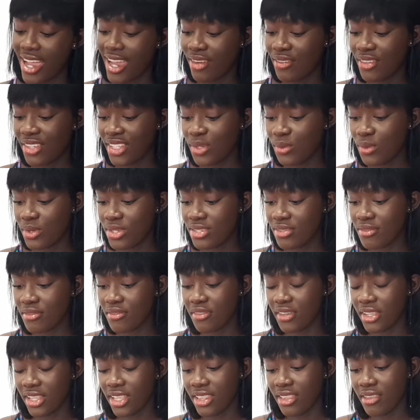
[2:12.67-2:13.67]
I really
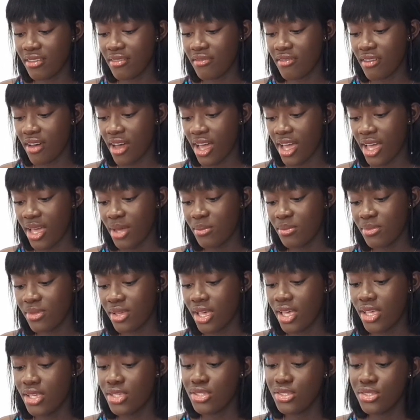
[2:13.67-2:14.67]
wasn't feeling the vibe,
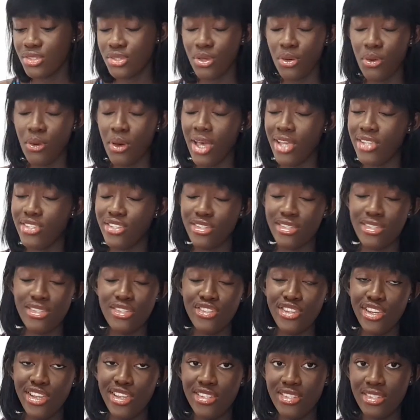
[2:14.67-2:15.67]
so I
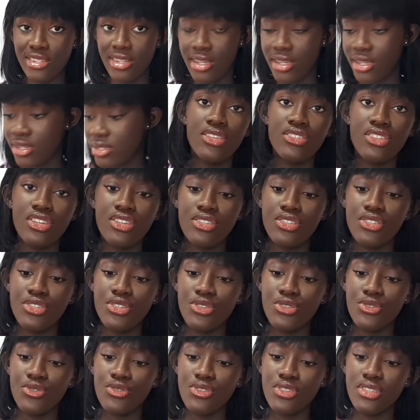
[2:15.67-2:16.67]
just changed it. I just
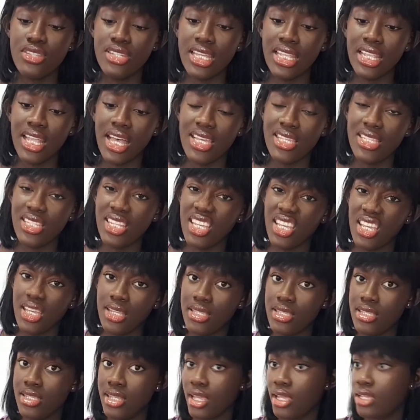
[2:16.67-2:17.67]
used elastic
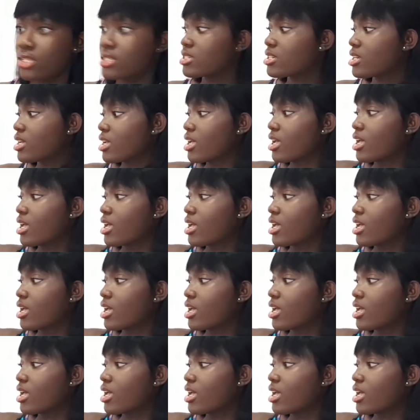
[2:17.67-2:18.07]
instead.